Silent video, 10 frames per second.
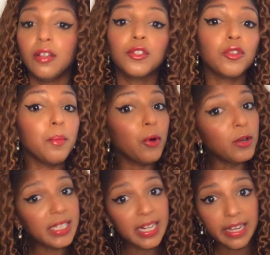Se
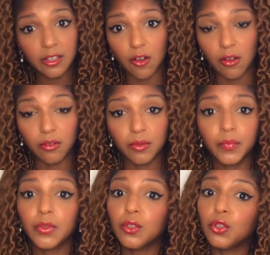brosser les dents,
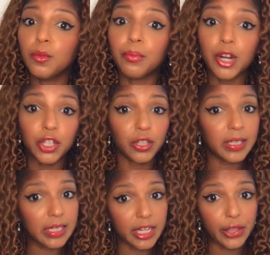to brush your
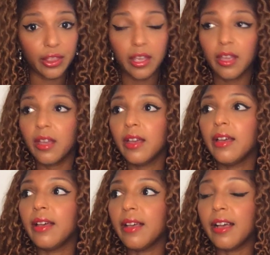teeth.
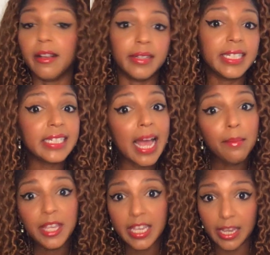
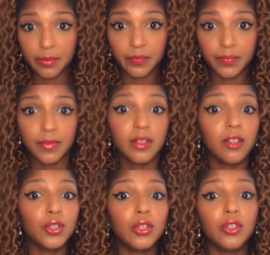S'habiller,
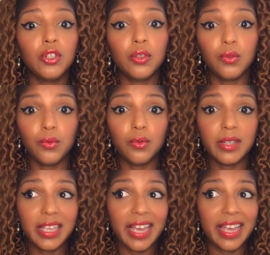to
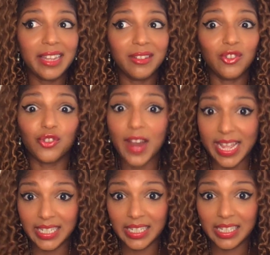get
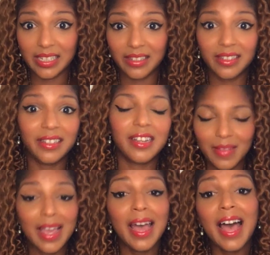dressed.
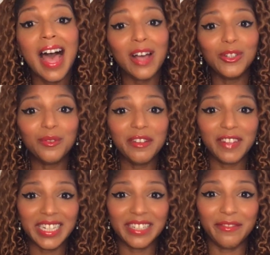How do
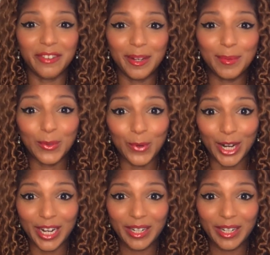reflexive verbs work?